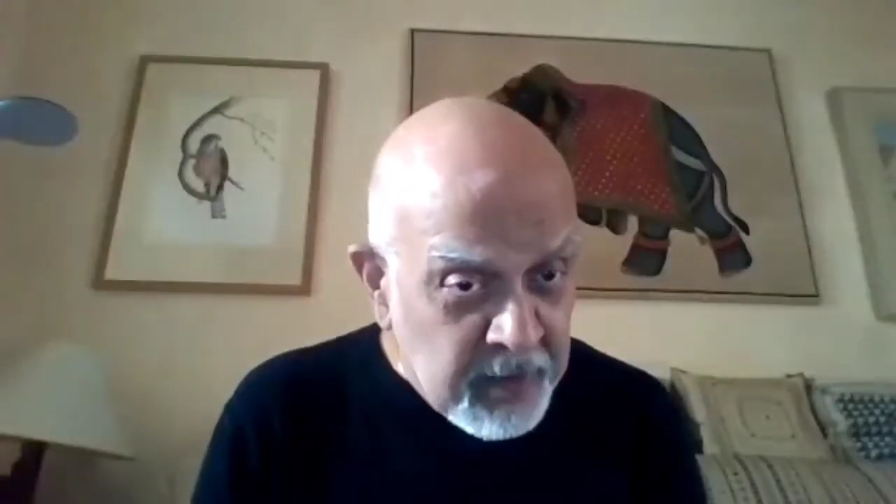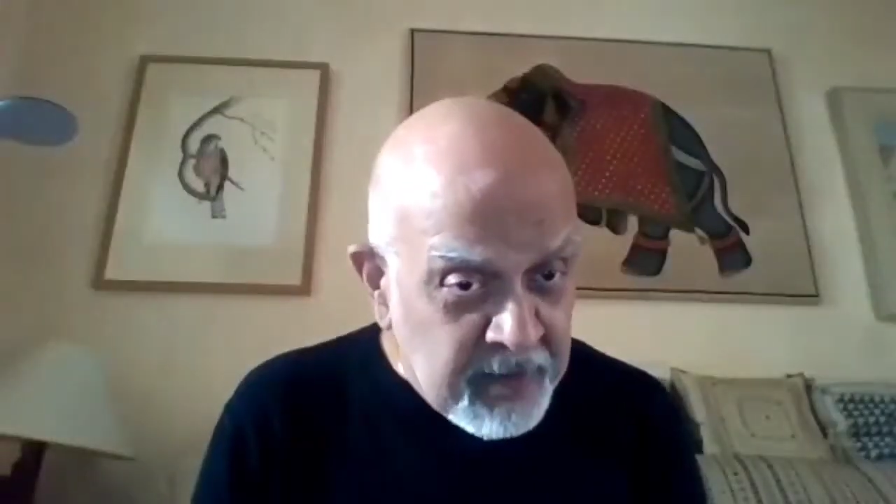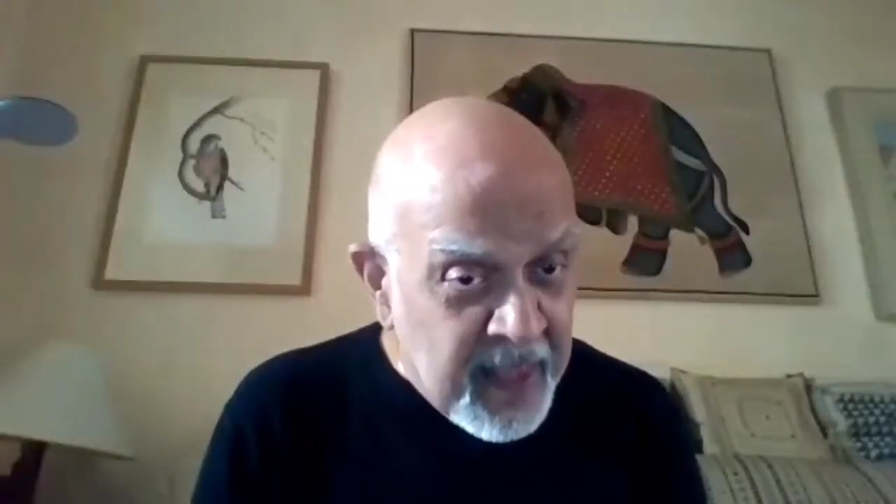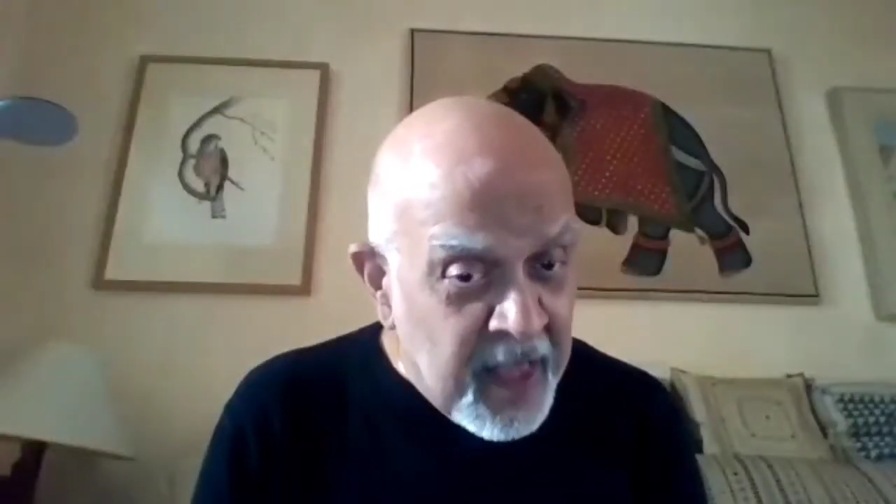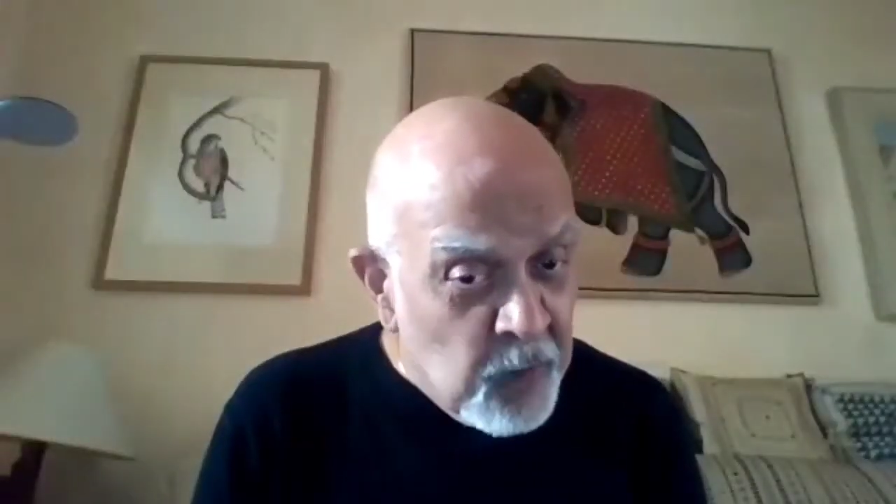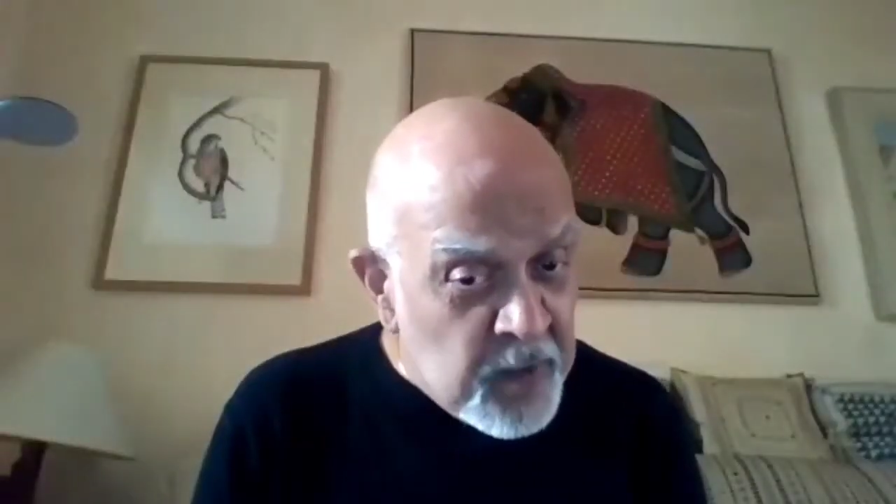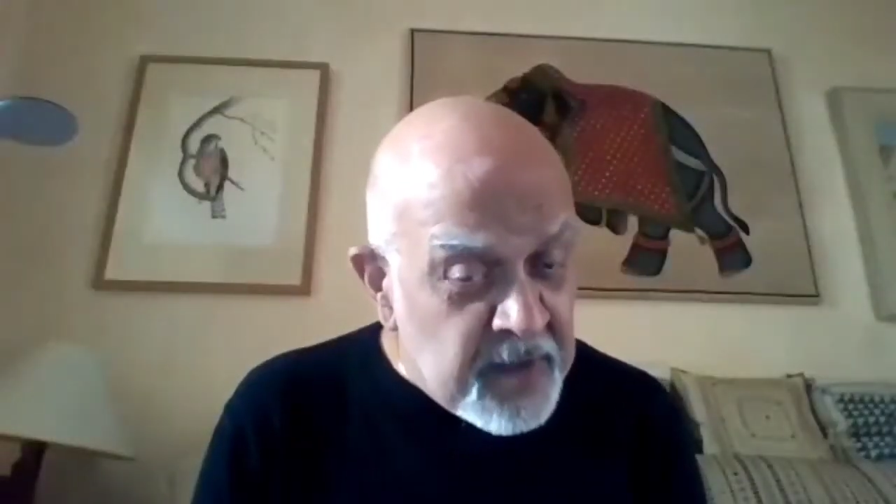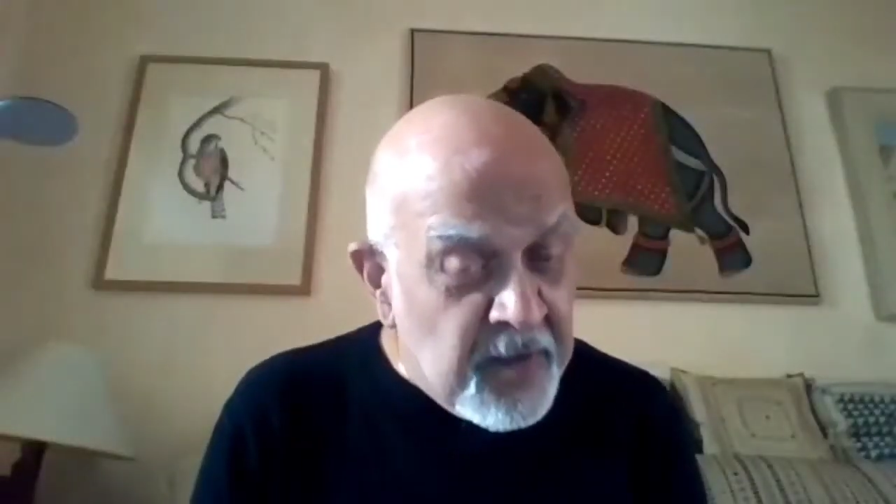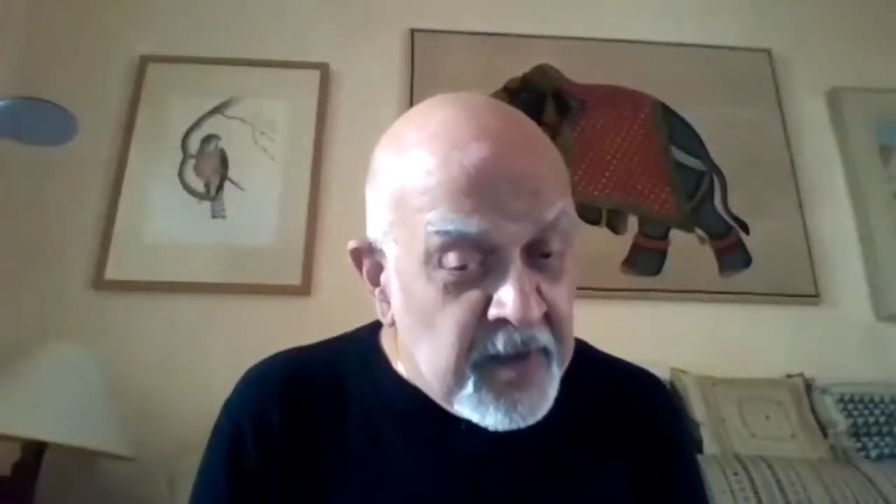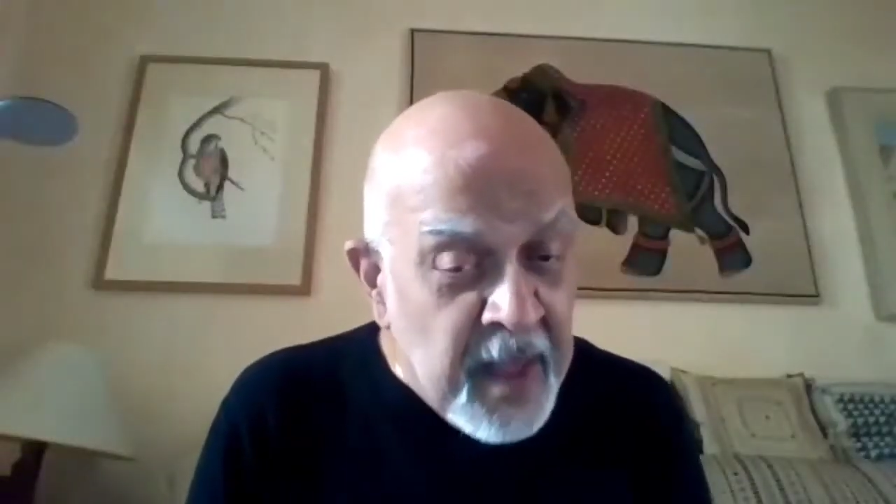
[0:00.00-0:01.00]
That was
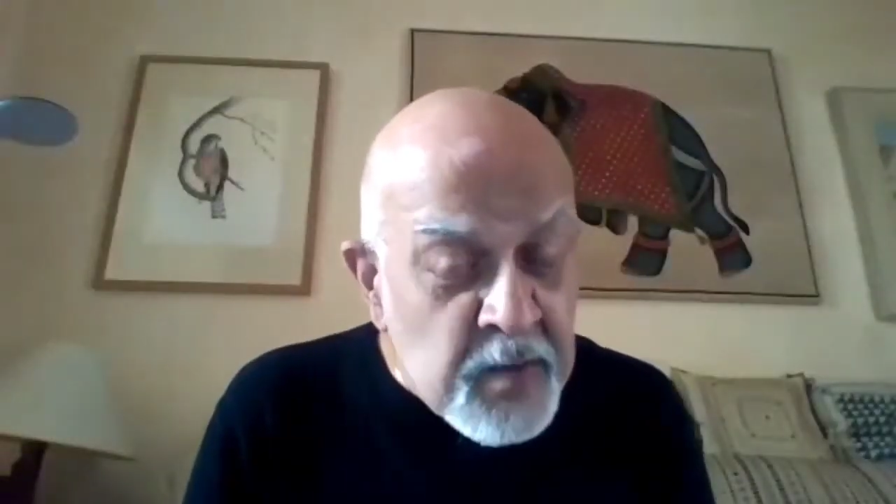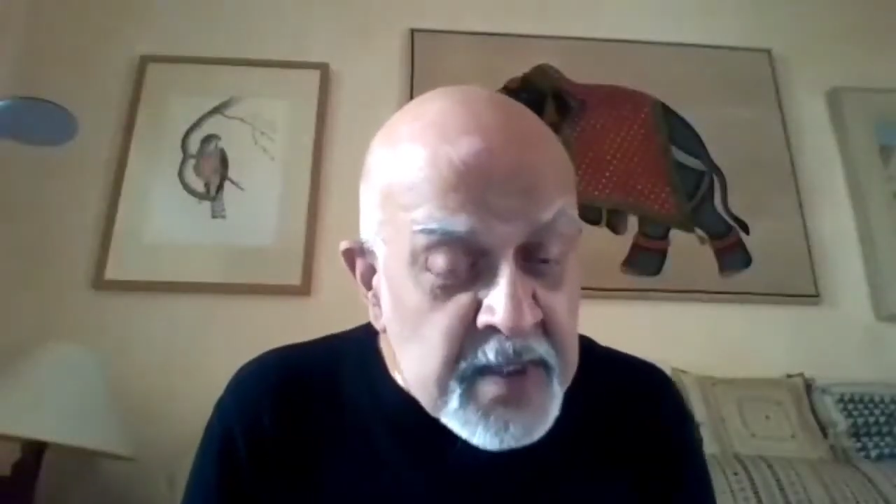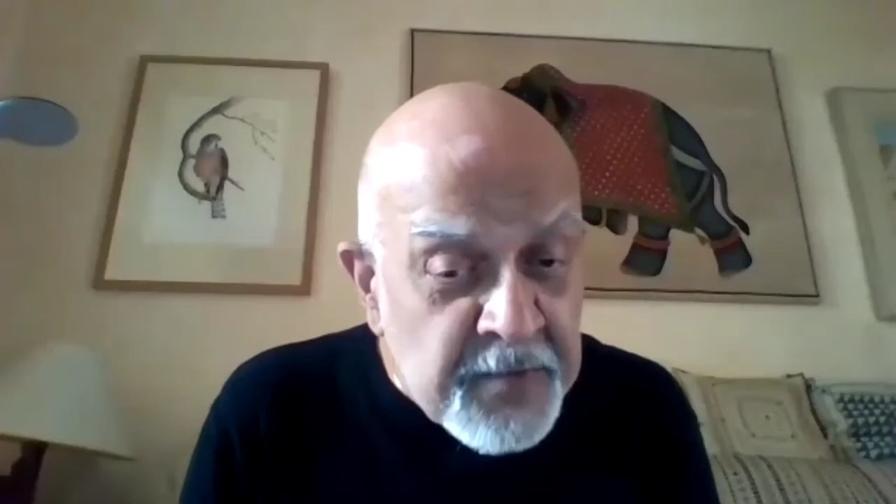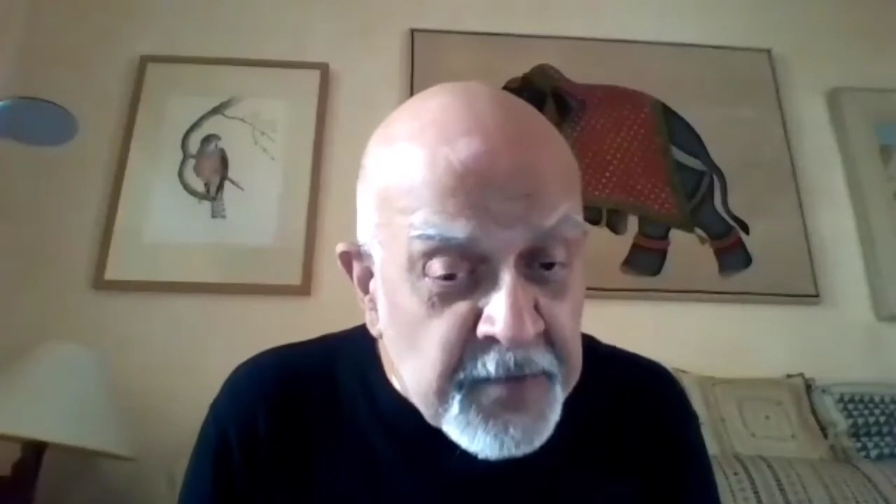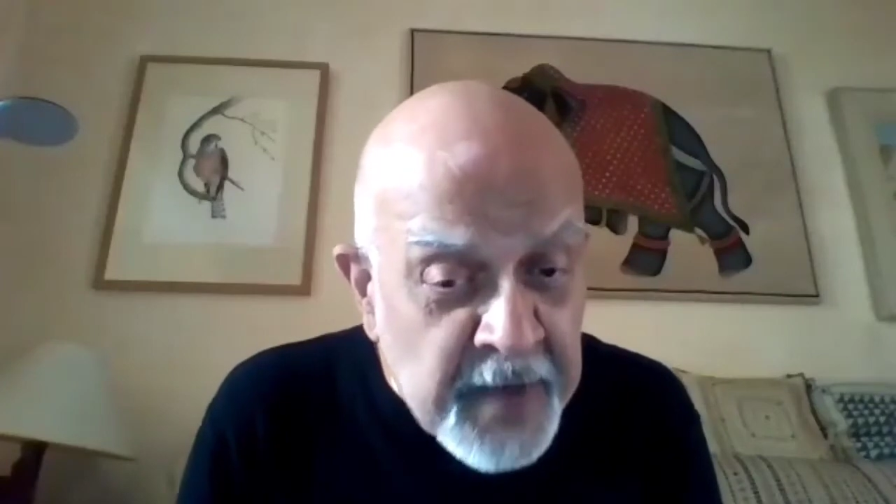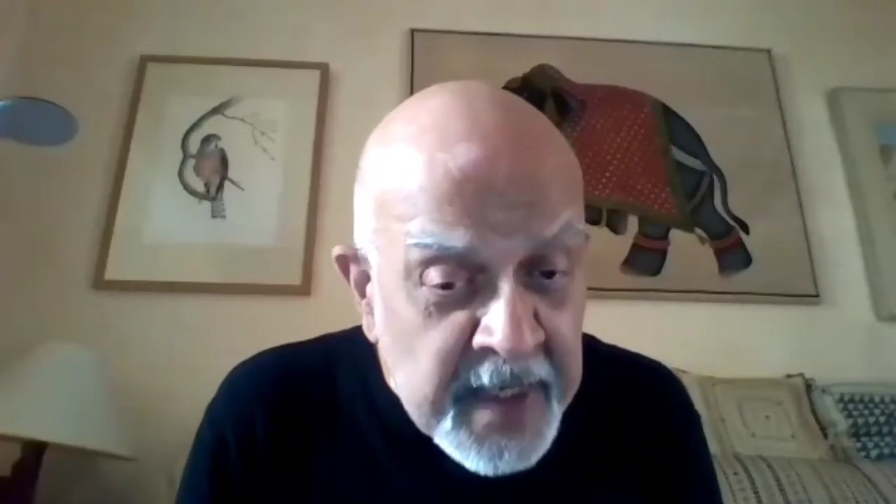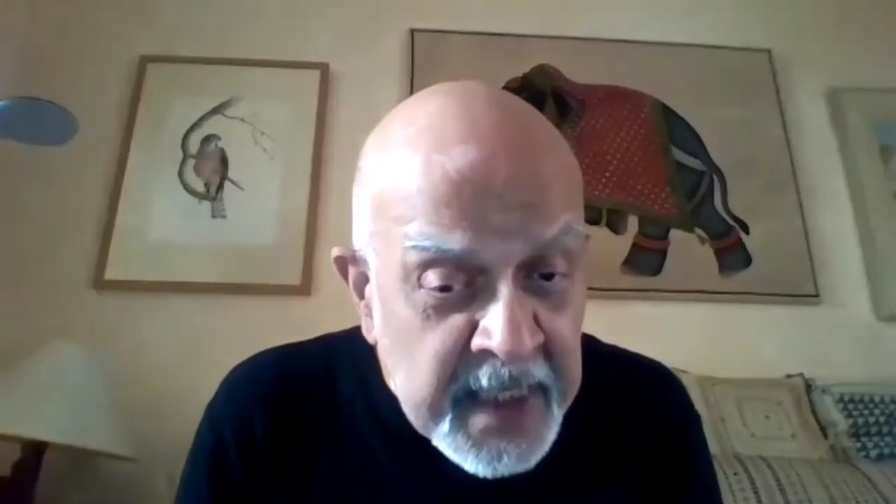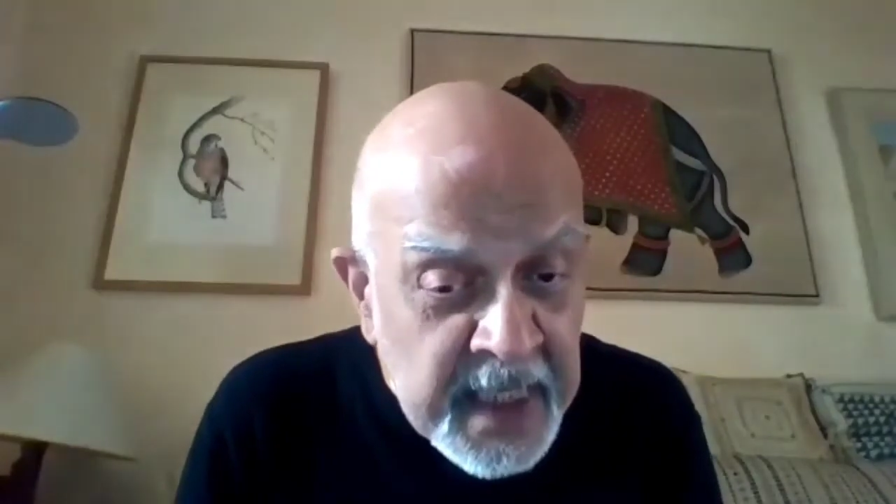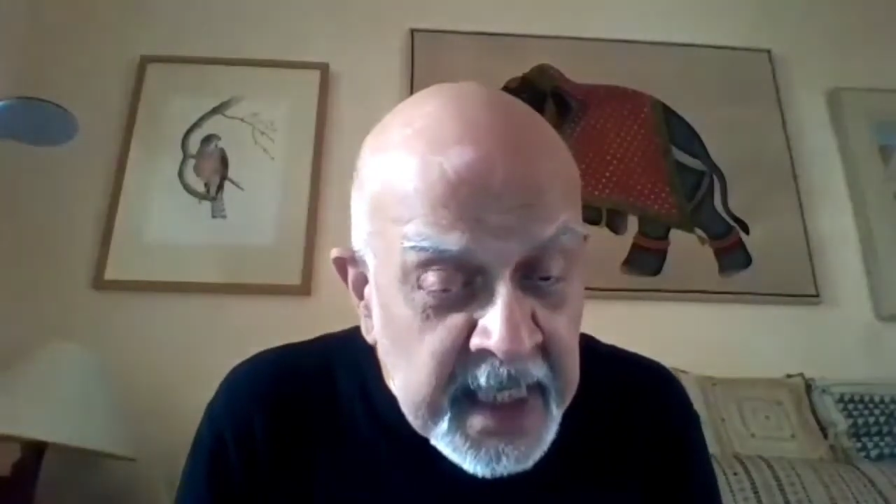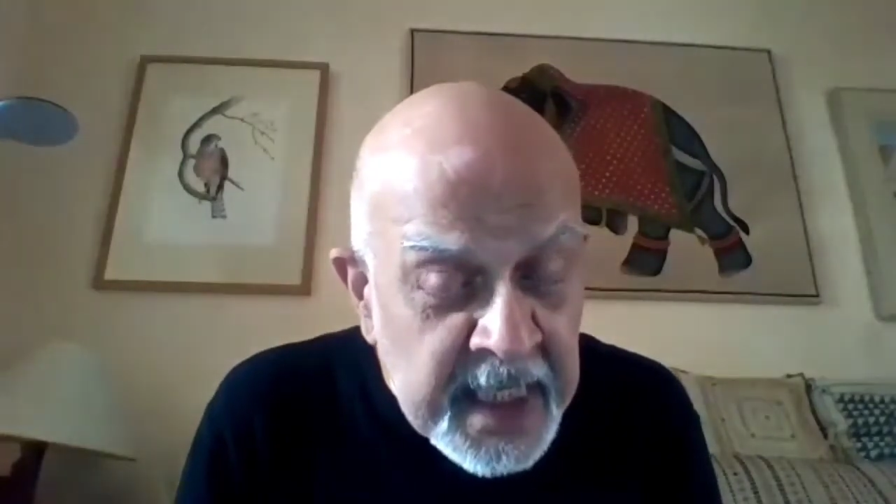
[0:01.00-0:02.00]
a
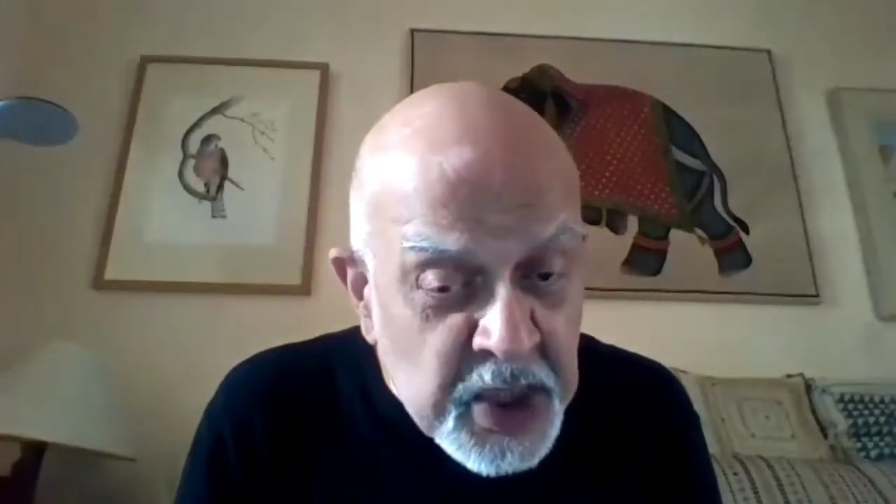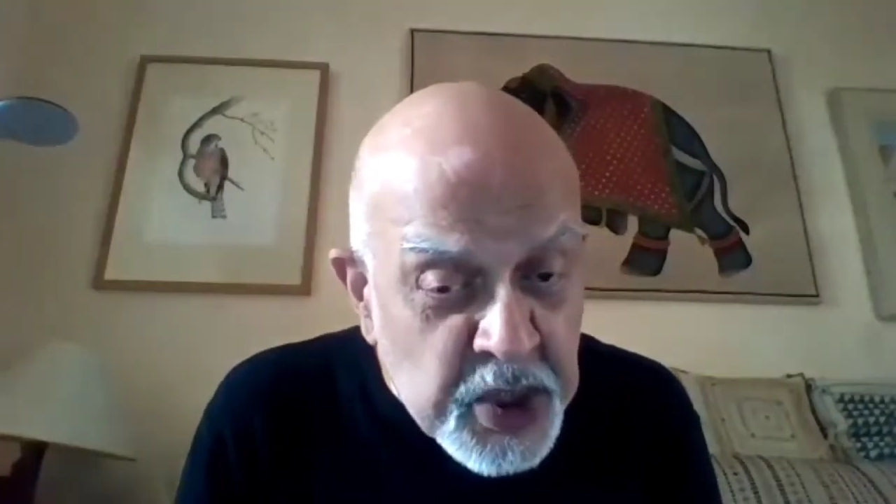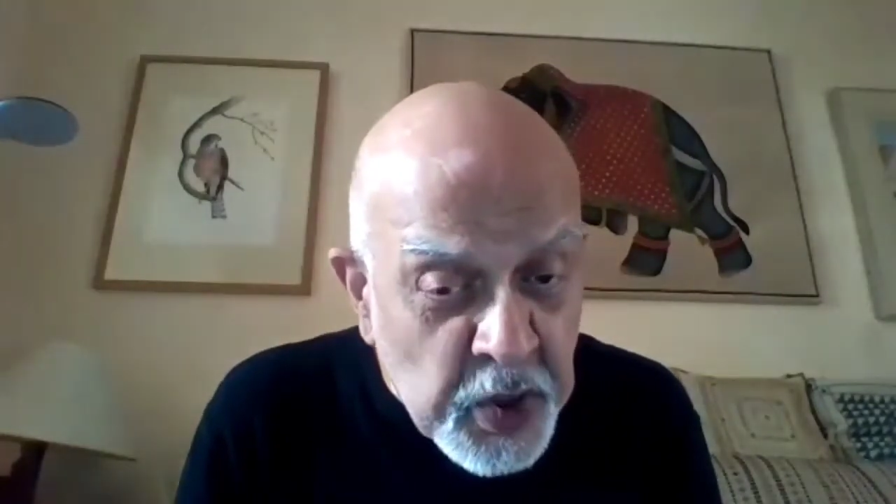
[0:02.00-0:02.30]
friendly joke.